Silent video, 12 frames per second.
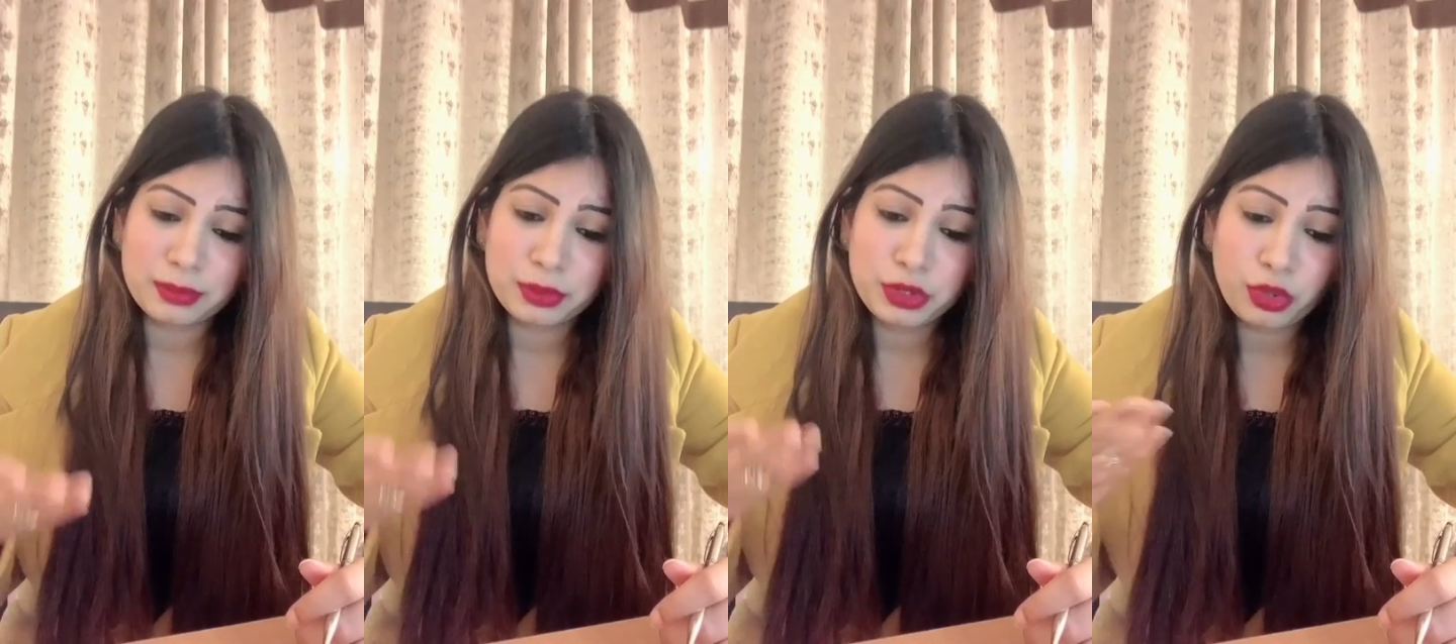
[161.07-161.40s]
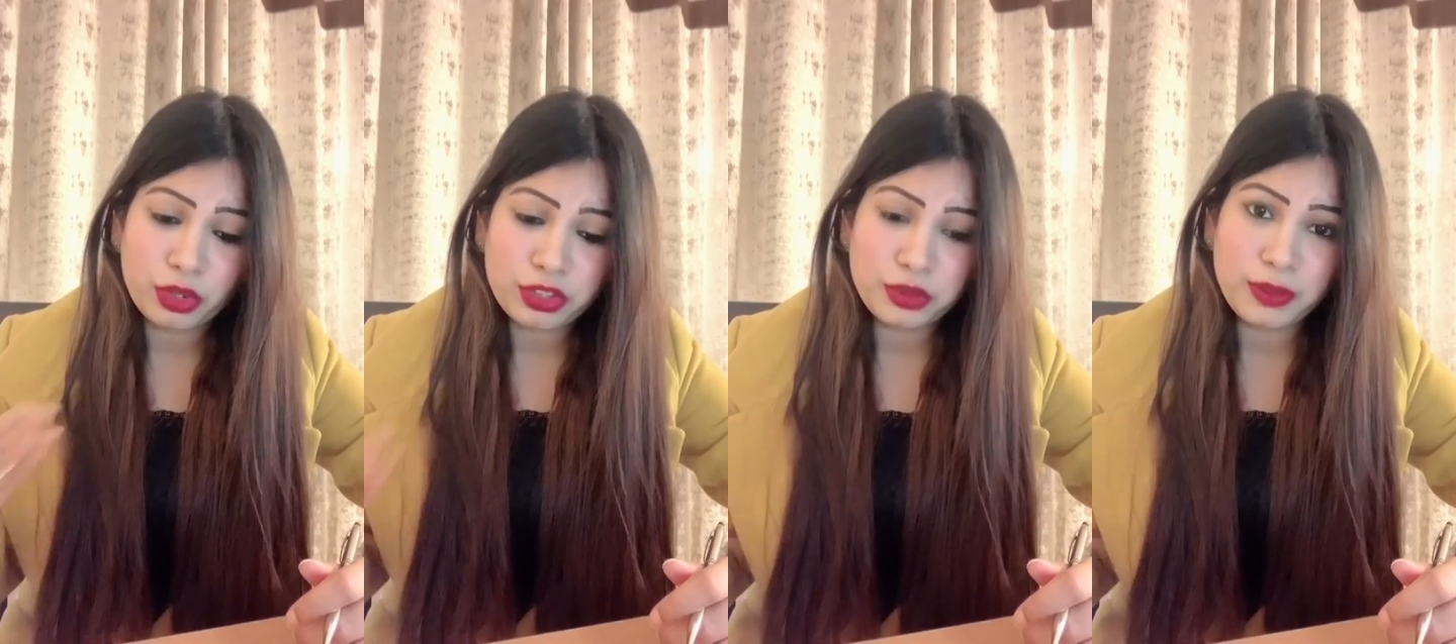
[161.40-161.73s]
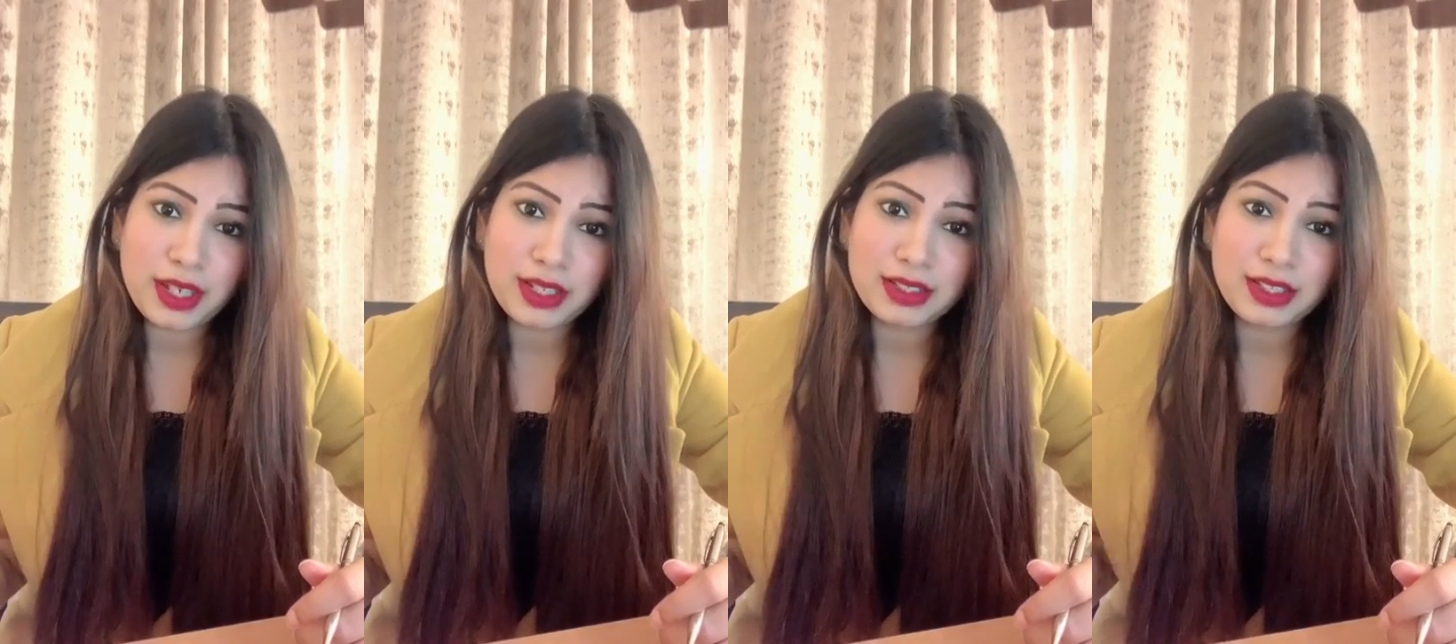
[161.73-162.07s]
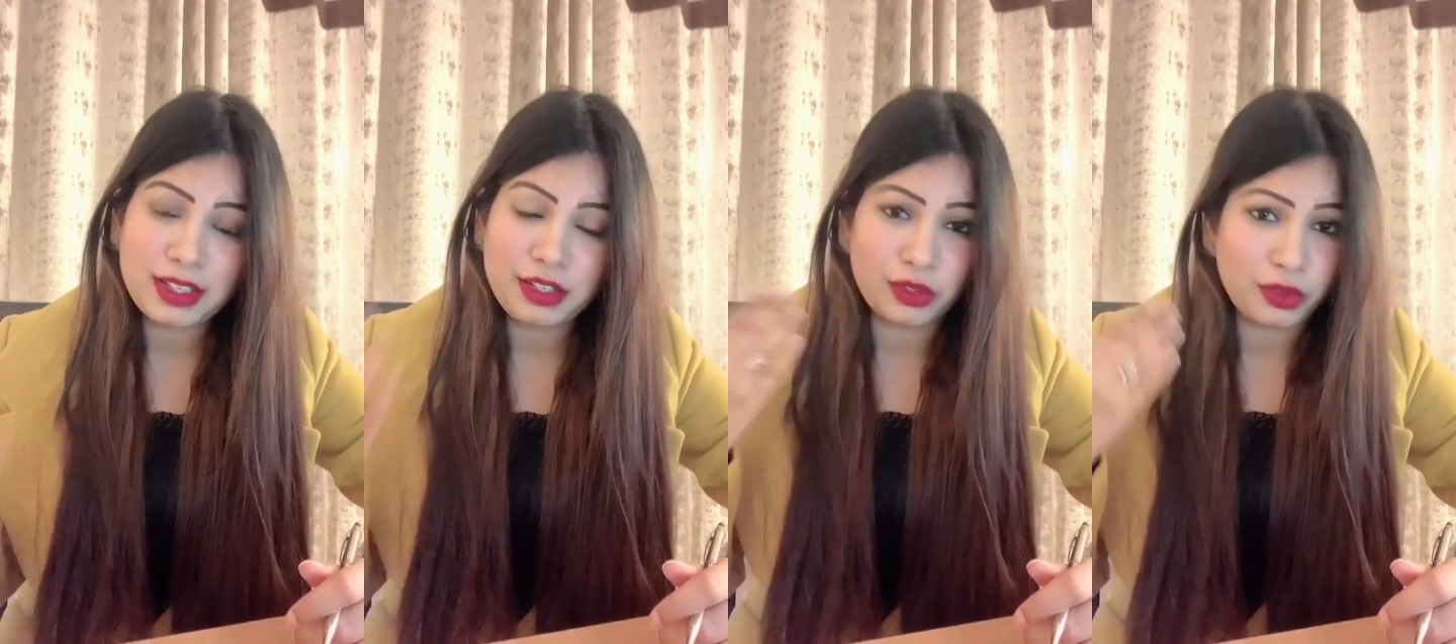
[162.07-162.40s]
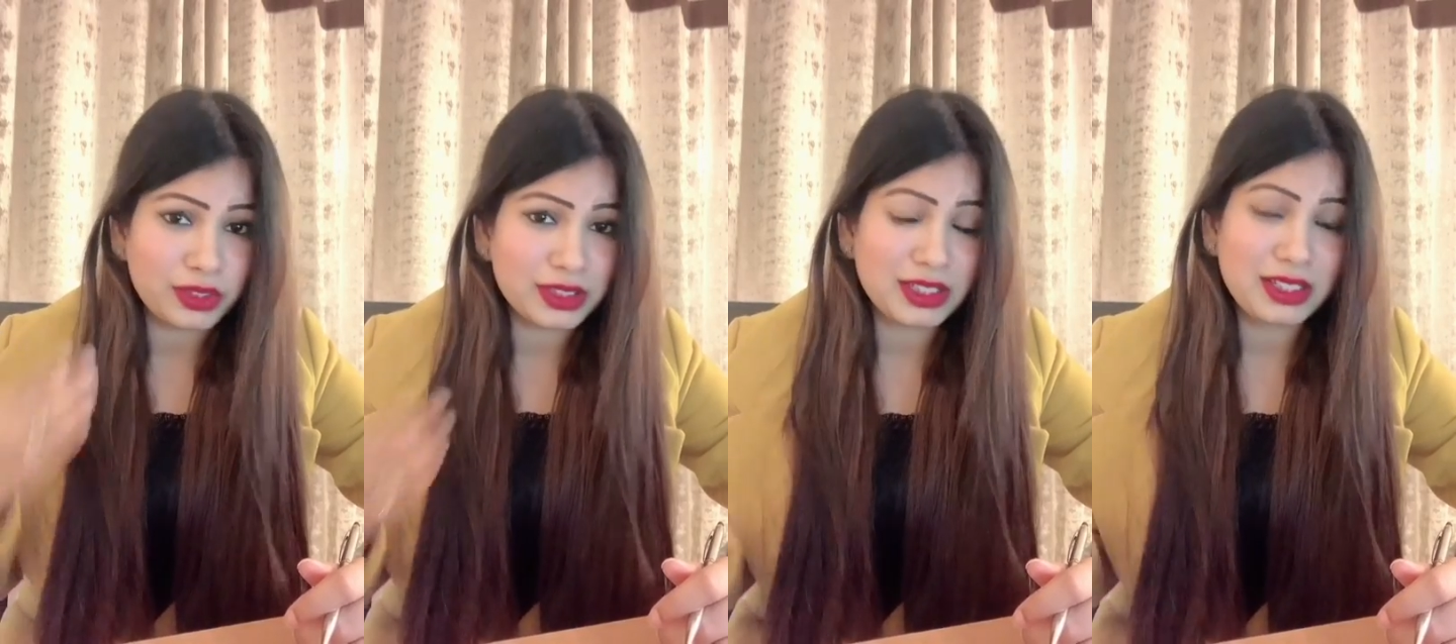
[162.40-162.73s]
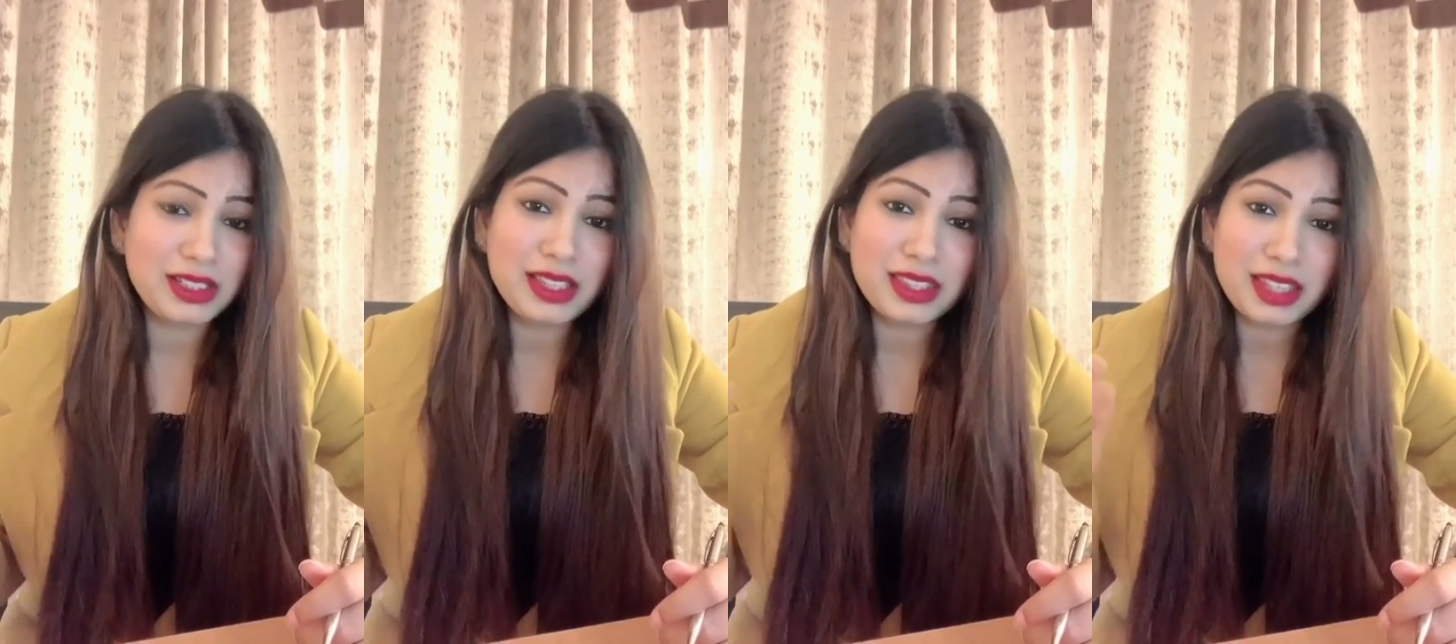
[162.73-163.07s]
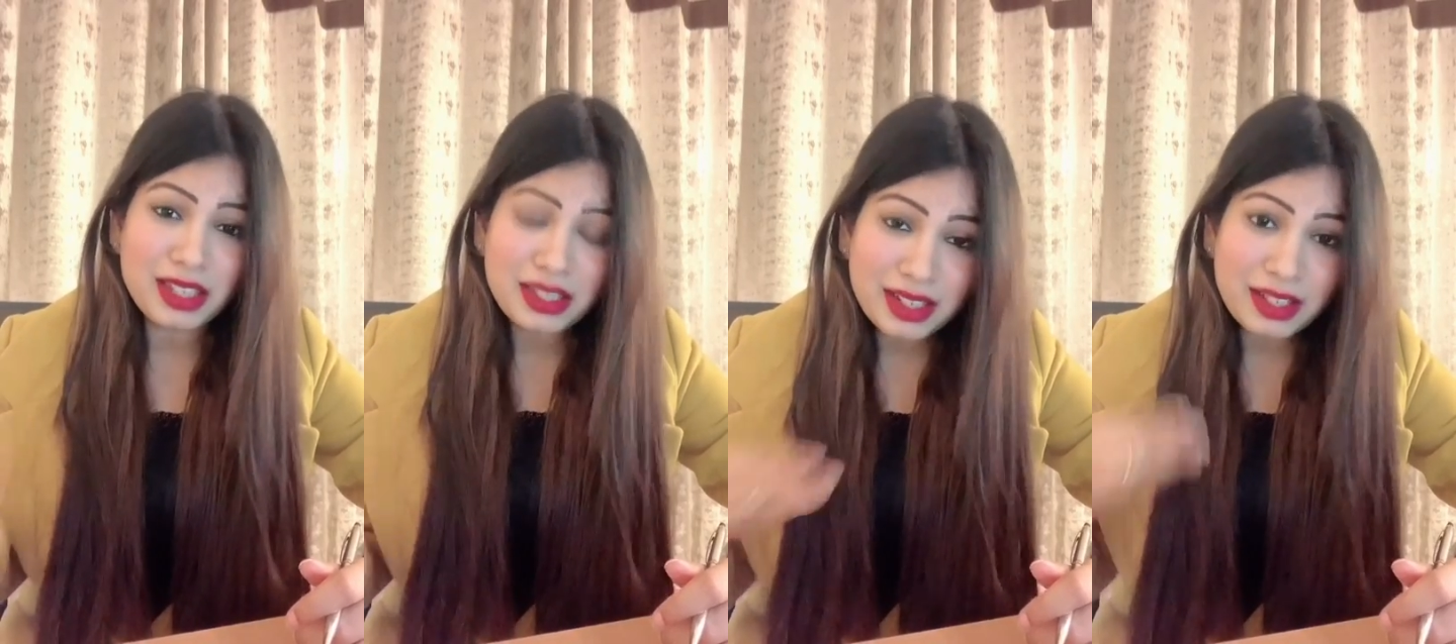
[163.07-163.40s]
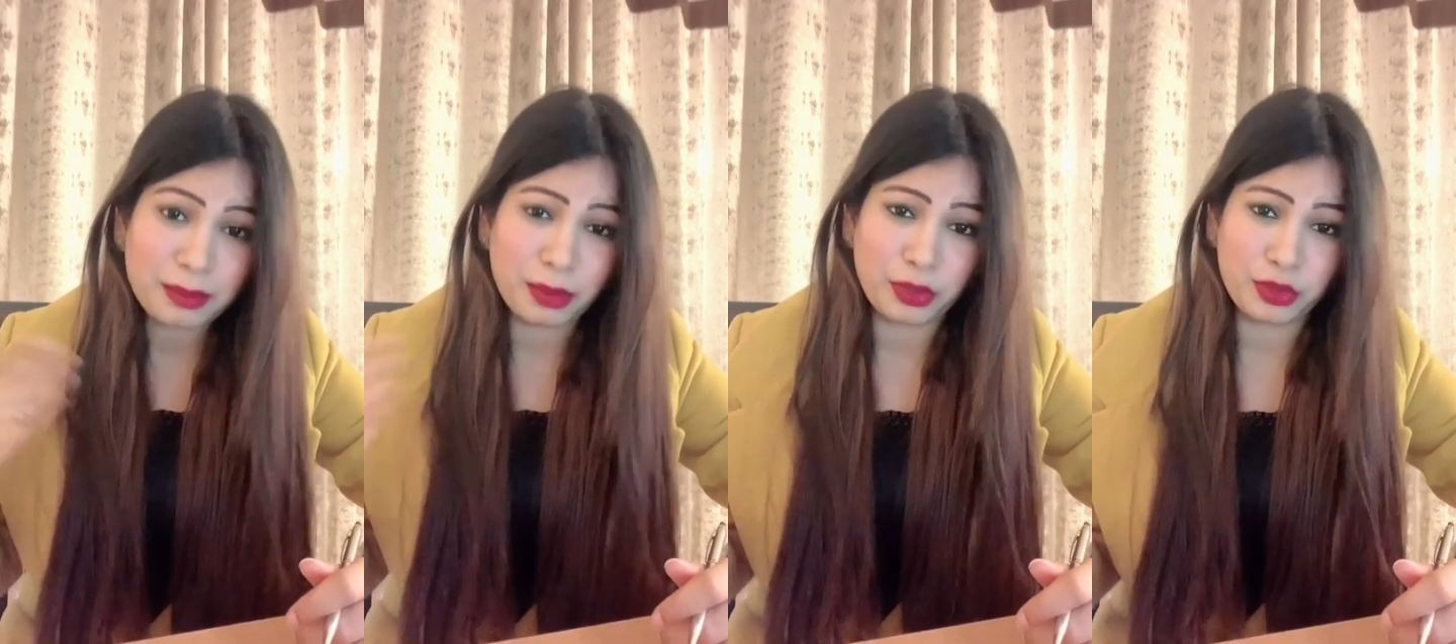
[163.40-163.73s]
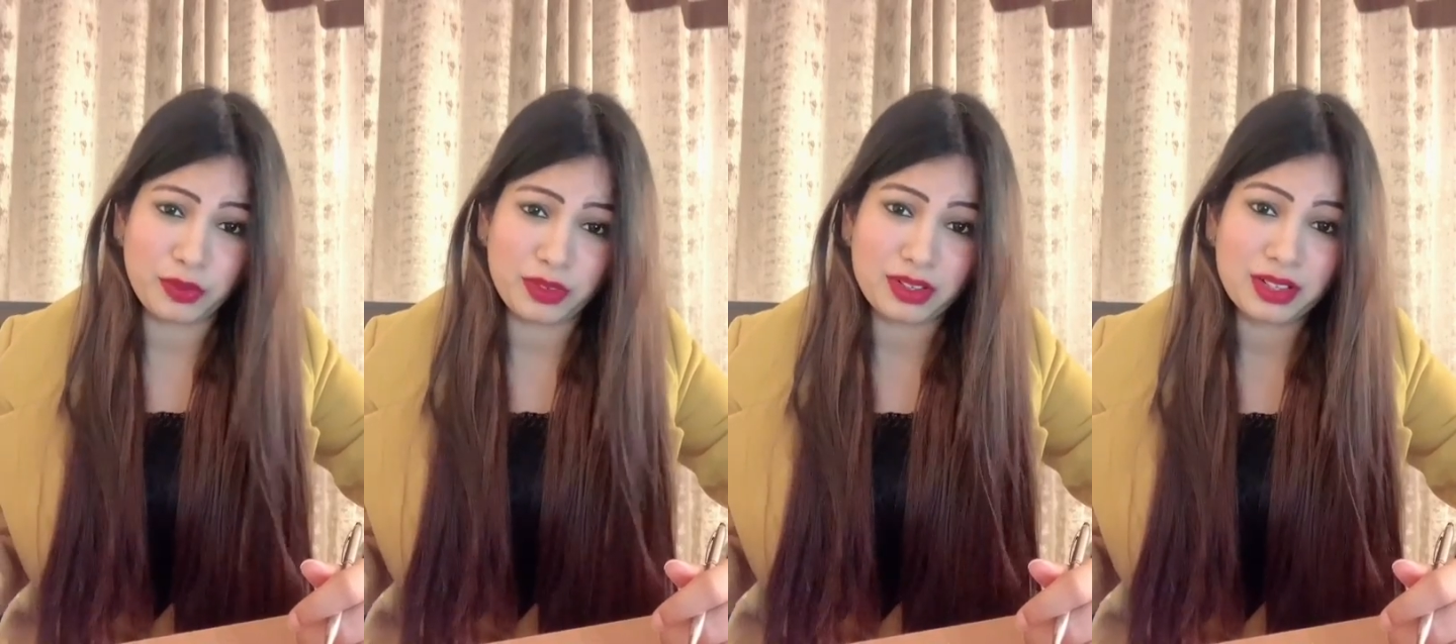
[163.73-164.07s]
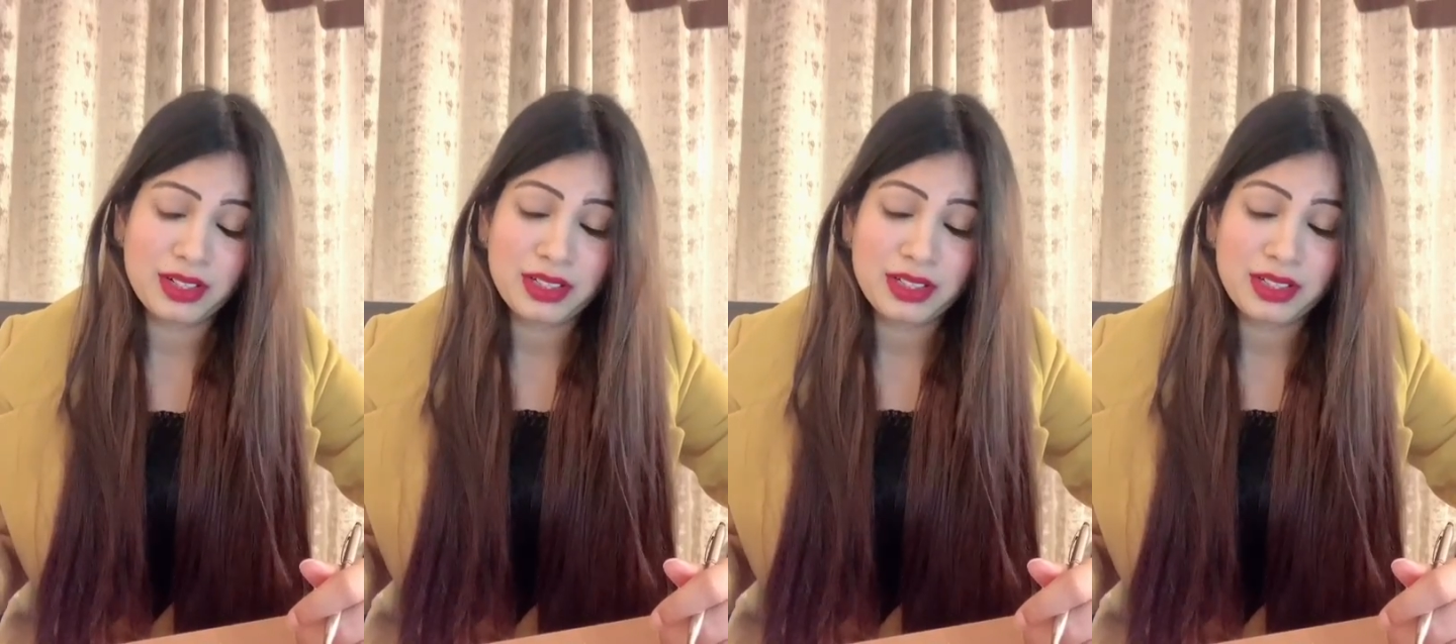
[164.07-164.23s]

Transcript: not doing anything, you're constantly thinking about work,